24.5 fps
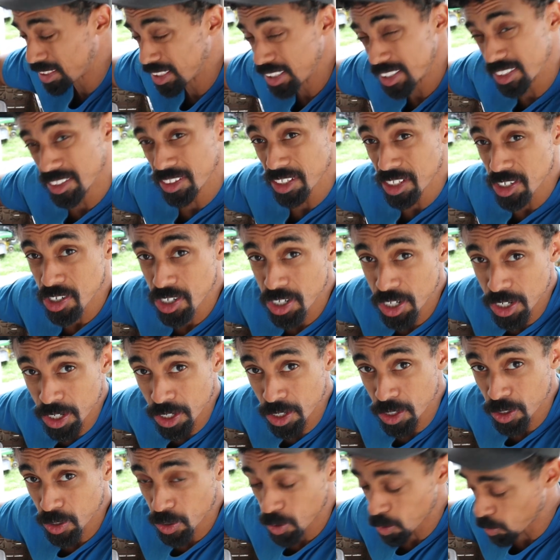since this
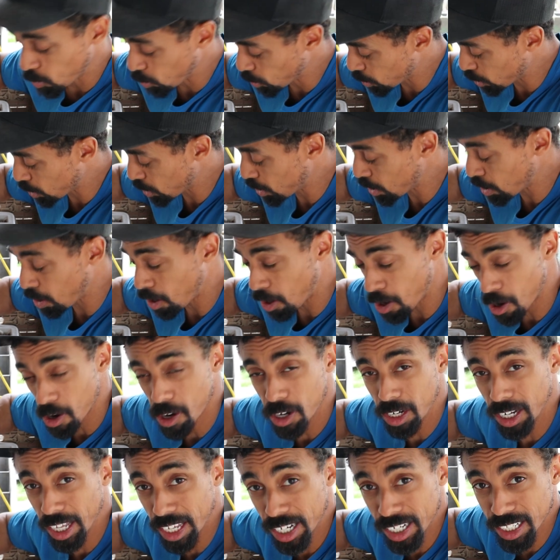year we are
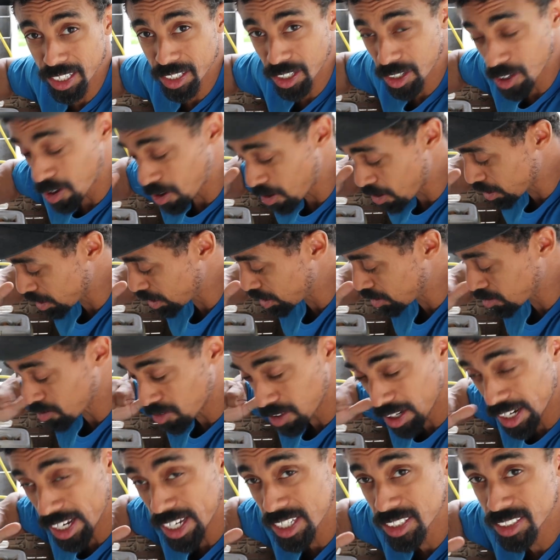letting the garden
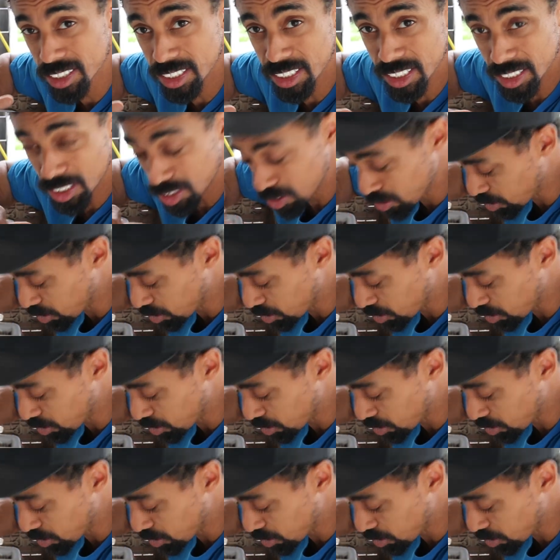rest and